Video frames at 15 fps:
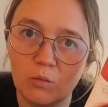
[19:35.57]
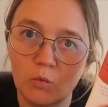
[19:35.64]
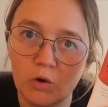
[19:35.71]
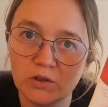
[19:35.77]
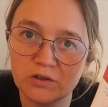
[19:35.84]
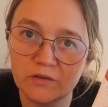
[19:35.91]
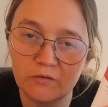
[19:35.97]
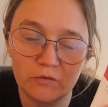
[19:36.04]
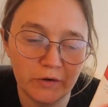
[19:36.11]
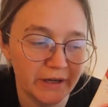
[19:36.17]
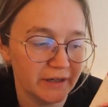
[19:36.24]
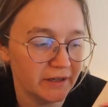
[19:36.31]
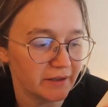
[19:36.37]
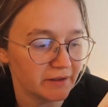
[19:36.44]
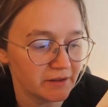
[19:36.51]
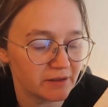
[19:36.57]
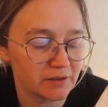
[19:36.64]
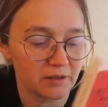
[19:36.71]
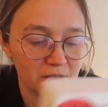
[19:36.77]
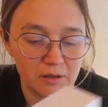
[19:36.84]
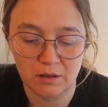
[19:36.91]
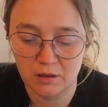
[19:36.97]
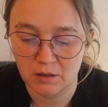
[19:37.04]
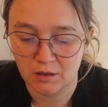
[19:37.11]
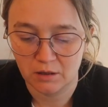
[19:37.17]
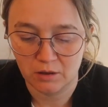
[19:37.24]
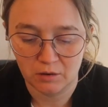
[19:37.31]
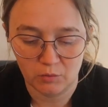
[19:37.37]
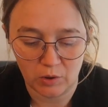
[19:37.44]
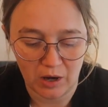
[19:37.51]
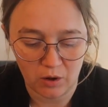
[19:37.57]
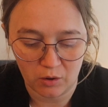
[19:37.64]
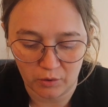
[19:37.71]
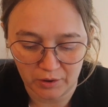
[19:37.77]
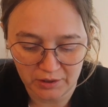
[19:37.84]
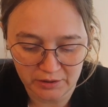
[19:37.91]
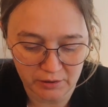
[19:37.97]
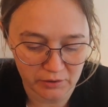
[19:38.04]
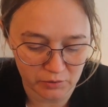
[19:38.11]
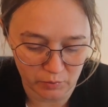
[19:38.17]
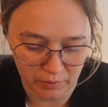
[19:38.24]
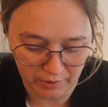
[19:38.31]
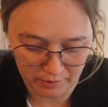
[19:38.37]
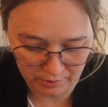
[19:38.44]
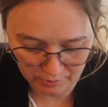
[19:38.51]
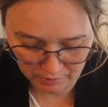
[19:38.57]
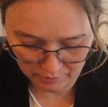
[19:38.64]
Words of Radiance. How long is this one?